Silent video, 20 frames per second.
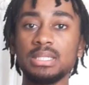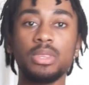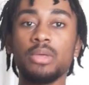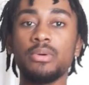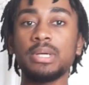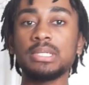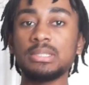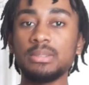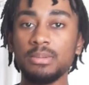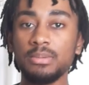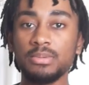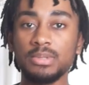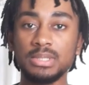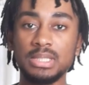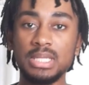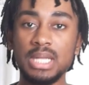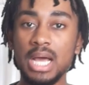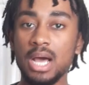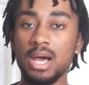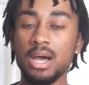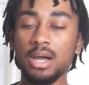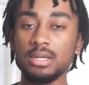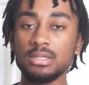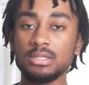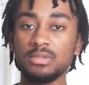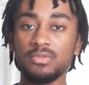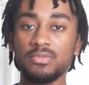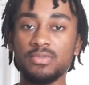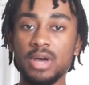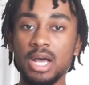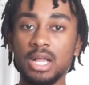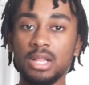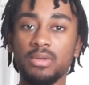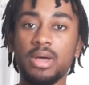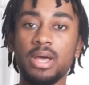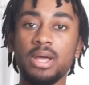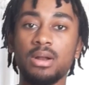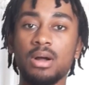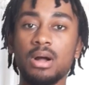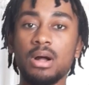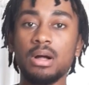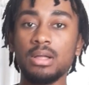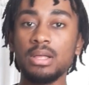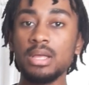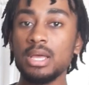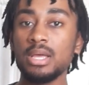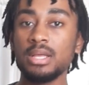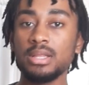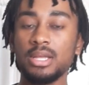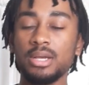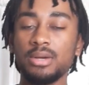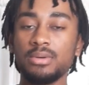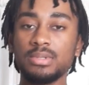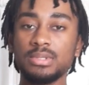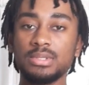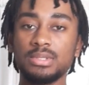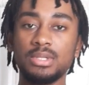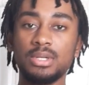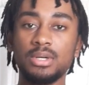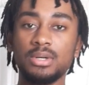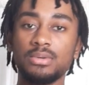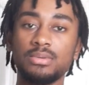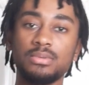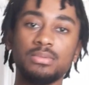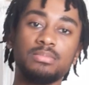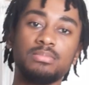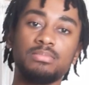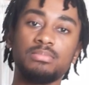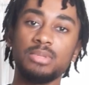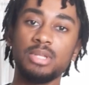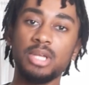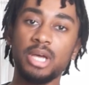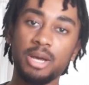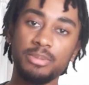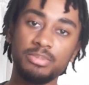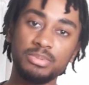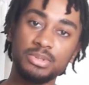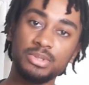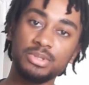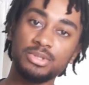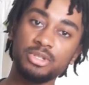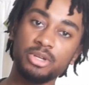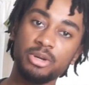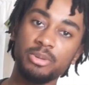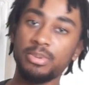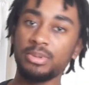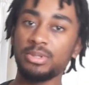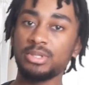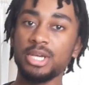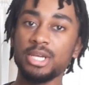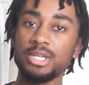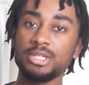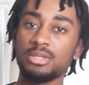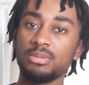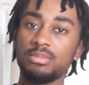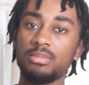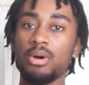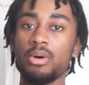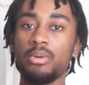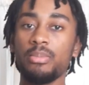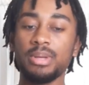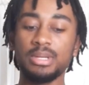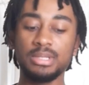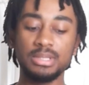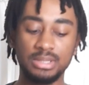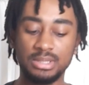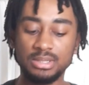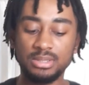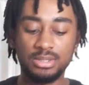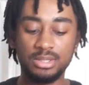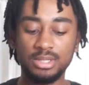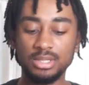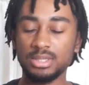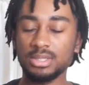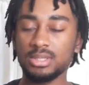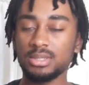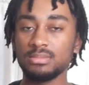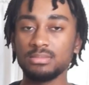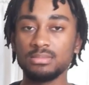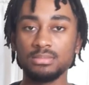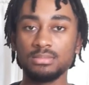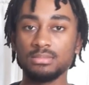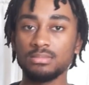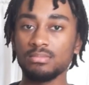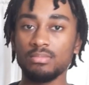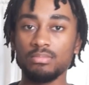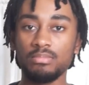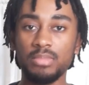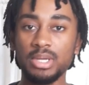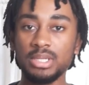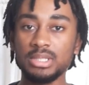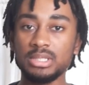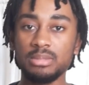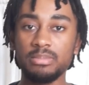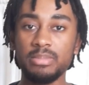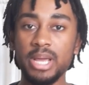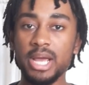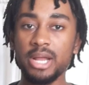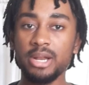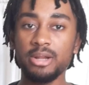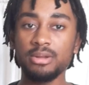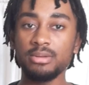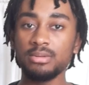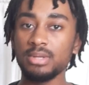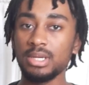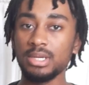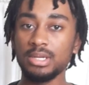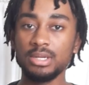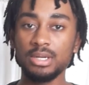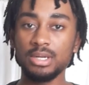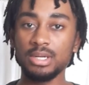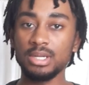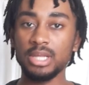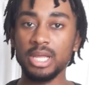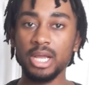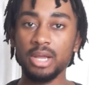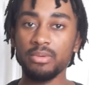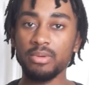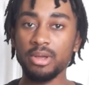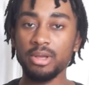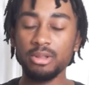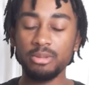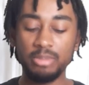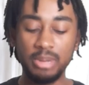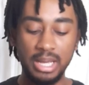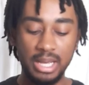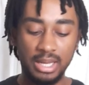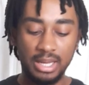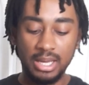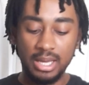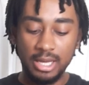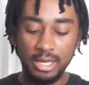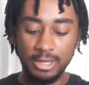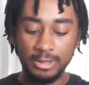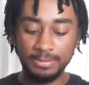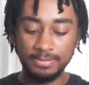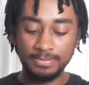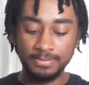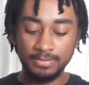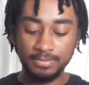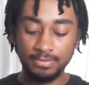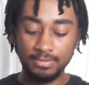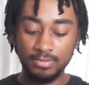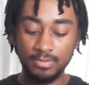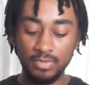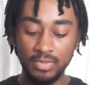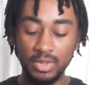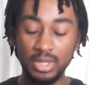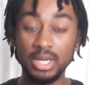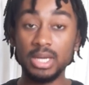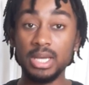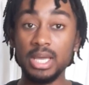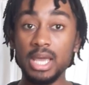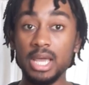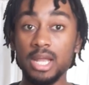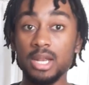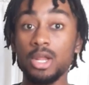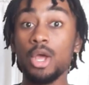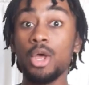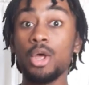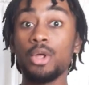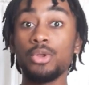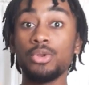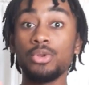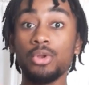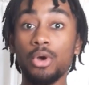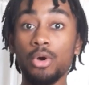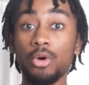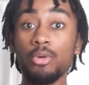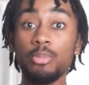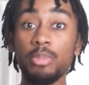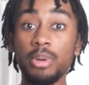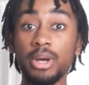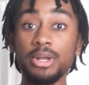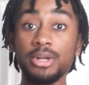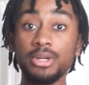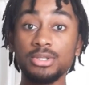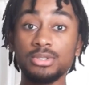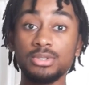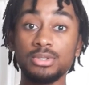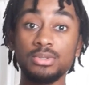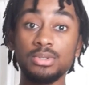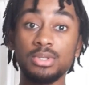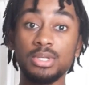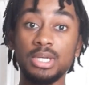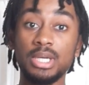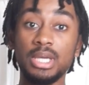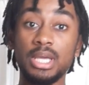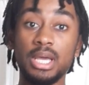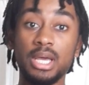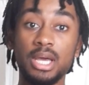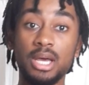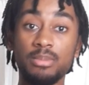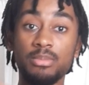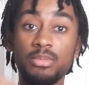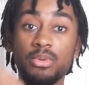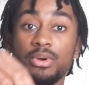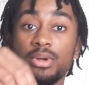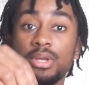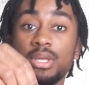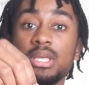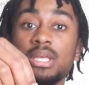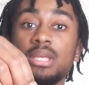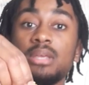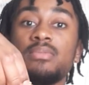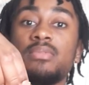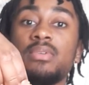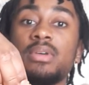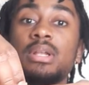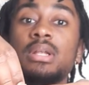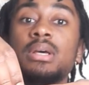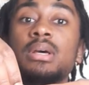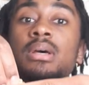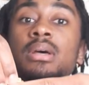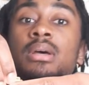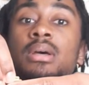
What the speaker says: The recipe was not hard to follow at all. There was no up to interpretation moments. Just mix the batter and cook it like a regular pancake. Again, no butter so you can get a more even